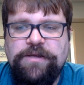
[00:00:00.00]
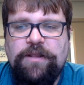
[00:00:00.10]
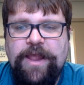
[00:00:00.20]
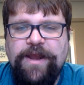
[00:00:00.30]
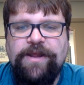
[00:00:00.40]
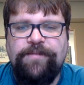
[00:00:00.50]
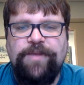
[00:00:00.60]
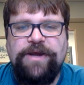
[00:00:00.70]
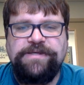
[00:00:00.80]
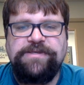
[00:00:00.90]
and laid
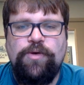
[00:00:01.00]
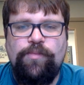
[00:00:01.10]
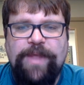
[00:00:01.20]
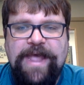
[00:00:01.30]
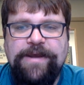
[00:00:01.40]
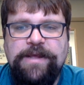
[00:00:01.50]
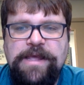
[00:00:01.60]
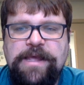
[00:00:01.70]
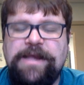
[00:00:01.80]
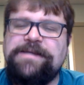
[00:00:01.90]
him on his own bed.
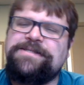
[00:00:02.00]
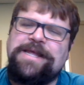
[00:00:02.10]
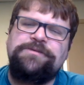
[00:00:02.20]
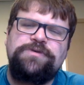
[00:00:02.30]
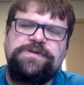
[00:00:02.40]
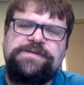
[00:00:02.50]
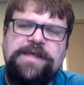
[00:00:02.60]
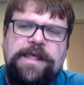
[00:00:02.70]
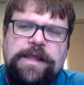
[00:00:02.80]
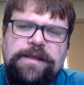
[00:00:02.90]
And it's
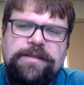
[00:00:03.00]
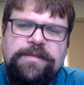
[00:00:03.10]
interesting